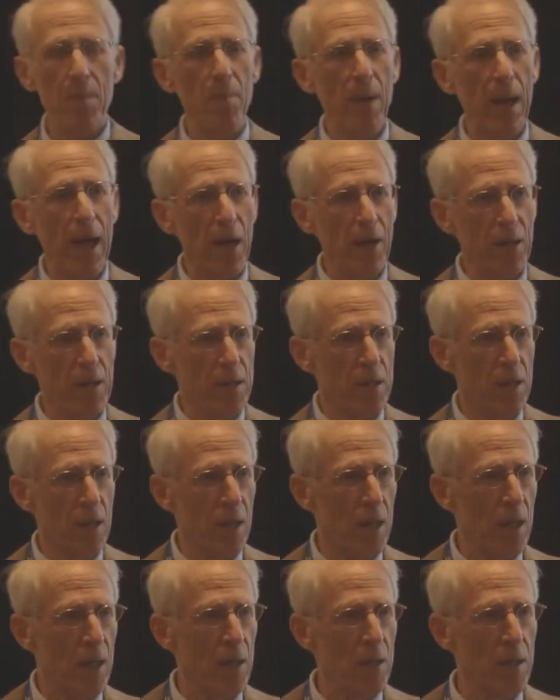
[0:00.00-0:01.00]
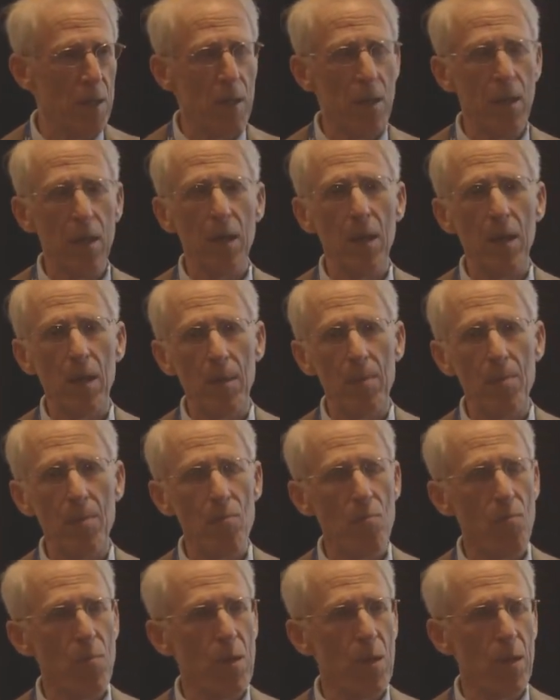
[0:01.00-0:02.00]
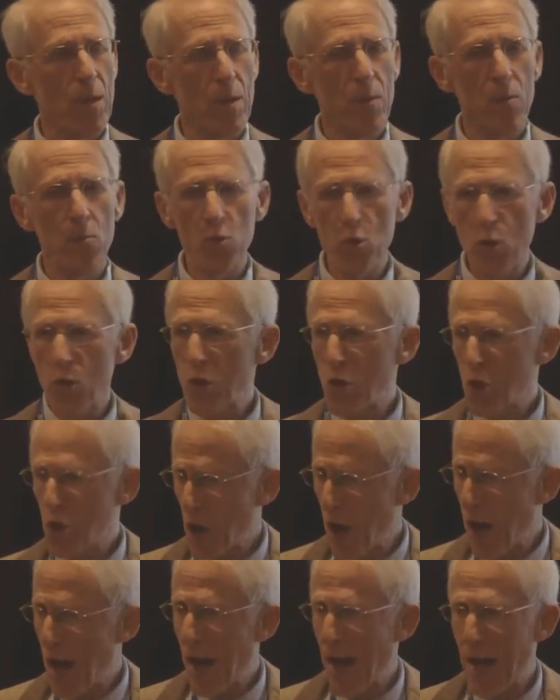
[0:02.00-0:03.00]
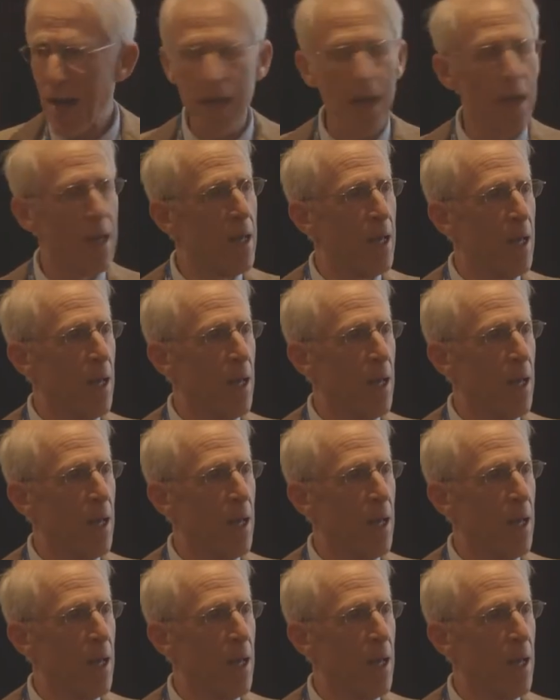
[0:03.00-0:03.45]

about, he was always shy.